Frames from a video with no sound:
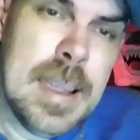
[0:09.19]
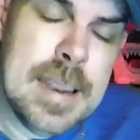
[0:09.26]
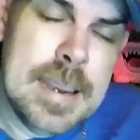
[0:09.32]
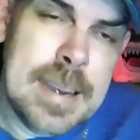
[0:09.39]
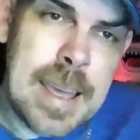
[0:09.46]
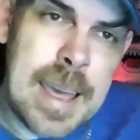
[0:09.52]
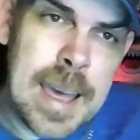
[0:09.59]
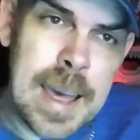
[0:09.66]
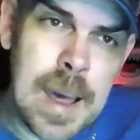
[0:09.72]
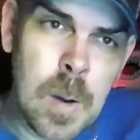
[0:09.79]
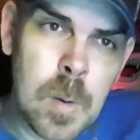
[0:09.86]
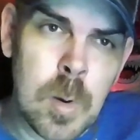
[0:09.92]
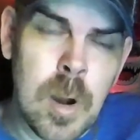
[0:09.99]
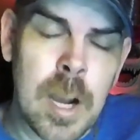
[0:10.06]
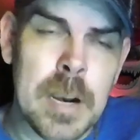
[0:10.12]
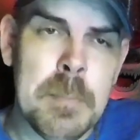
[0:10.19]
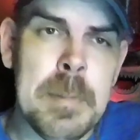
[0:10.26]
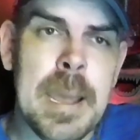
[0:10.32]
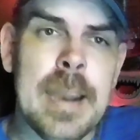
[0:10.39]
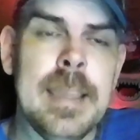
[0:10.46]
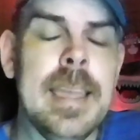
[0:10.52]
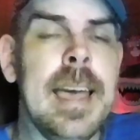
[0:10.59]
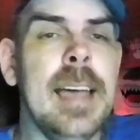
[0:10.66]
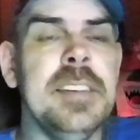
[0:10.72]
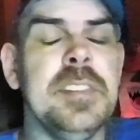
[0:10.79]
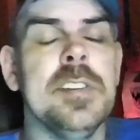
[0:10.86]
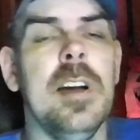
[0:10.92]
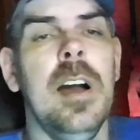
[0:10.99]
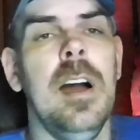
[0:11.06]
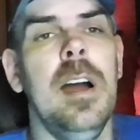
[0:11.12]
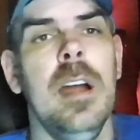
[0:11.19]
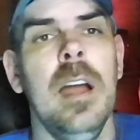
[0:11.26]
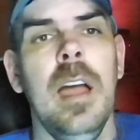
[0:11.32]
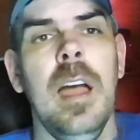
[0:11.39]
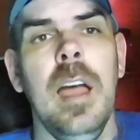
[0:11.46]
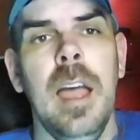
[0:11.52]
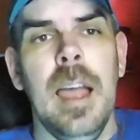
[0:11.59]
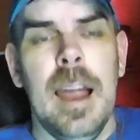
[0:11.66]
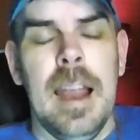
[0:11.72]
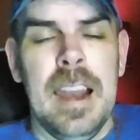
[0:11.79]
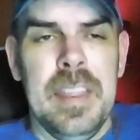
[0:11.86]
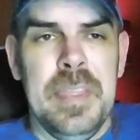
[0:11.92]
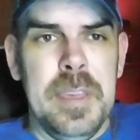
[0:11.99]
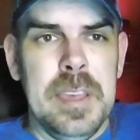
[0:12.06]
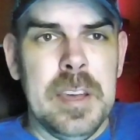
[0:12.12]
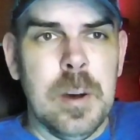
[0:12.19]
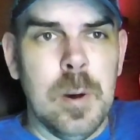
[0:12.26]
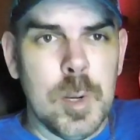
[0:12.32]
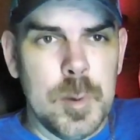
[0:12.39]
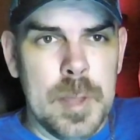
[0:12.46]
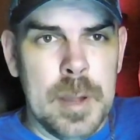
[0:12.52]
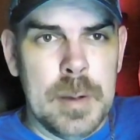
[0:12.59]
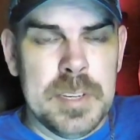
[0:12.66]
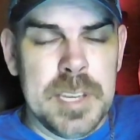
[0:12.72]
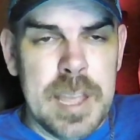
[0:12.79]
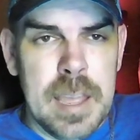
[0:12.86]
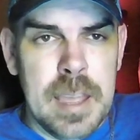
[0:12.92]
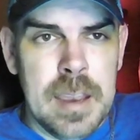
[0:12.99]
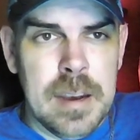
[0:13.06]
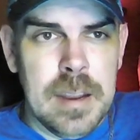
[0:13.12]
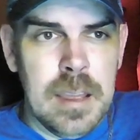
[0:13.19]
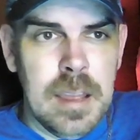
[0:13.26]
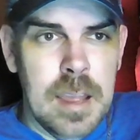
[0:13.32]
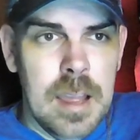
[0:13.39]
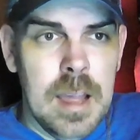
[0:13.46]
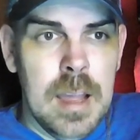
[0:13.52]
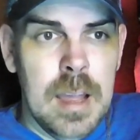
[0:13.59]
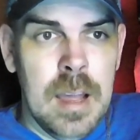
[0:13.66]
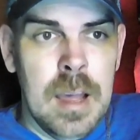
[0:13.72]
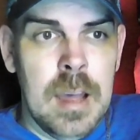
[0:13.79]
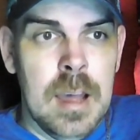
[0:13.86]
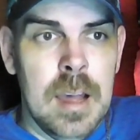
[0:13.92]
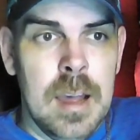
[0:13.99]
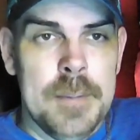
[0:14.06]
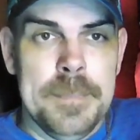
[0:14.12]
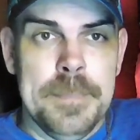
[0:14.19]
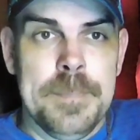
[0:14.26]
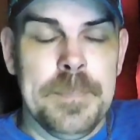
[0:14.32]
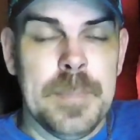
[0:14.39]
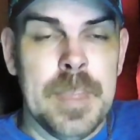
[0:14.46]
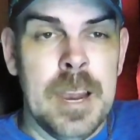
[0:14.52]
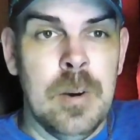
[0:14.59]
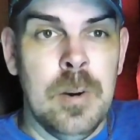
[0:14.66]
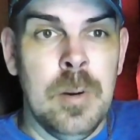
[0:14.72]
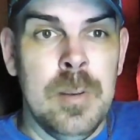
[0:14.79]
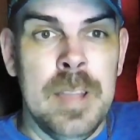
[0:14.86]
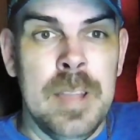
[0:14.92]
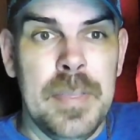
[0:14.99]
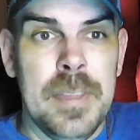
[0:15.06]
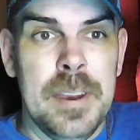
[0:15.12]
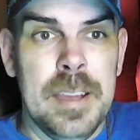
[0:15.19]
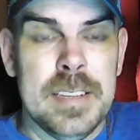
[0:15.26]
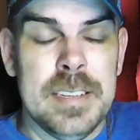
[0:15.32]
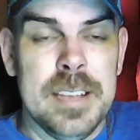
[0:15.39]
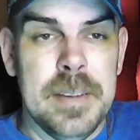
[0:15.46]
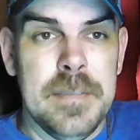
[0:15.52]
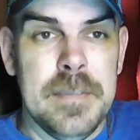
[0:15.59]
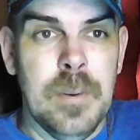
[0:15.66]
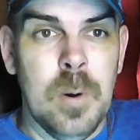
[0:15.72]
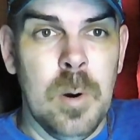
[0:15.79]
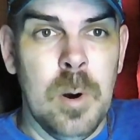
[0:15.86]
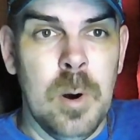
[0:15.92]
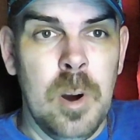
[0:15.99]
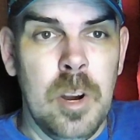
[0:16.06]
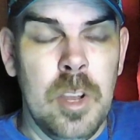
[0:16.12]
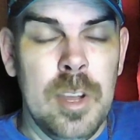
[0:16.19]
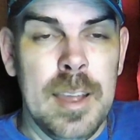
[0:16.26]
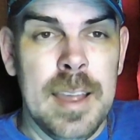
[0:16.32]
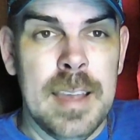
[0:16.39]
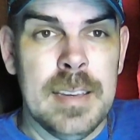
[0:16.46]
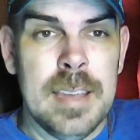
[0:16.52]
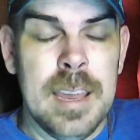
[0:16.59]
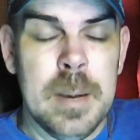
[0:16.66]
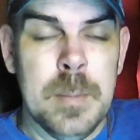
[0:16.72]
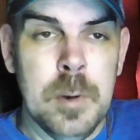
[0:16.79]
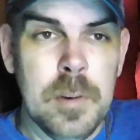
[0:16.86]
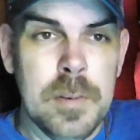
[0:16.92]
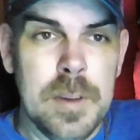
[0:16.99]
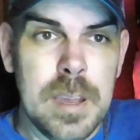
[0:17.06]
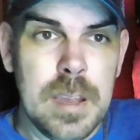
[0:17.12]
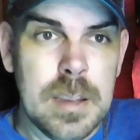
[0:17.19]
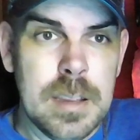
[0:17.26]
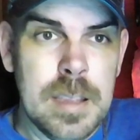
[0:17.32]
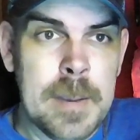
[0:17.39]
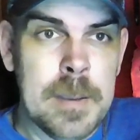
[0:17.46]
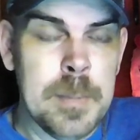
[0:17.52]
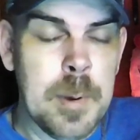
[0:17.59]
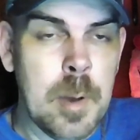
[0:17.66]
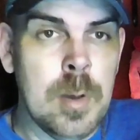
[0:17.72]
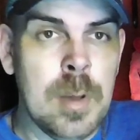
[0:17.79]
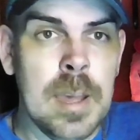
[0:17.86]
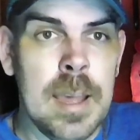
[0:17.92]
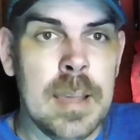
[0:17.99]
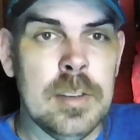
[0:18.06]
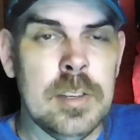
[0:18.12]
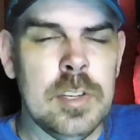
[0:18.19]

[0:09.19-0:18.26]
Now, we're on in Madagascar. I think it goes without saying, uh, I don't know nothing except for you guys had a movie named about you guys.